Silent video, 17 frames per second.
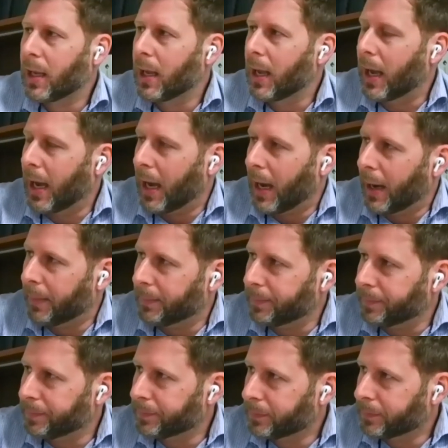
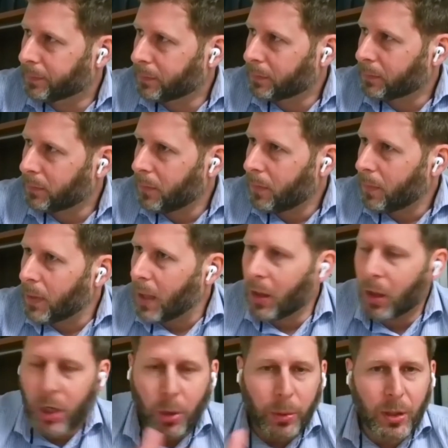
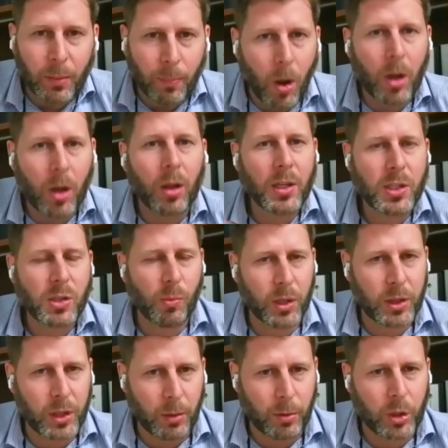Look at what the model is and
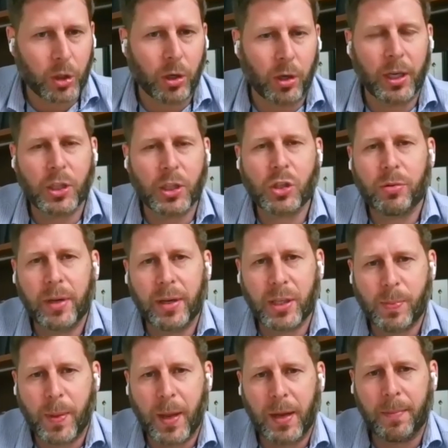what their return history
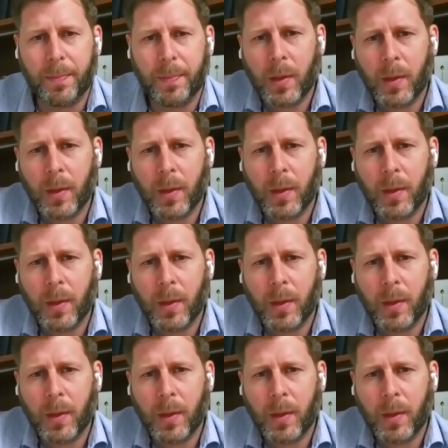has been.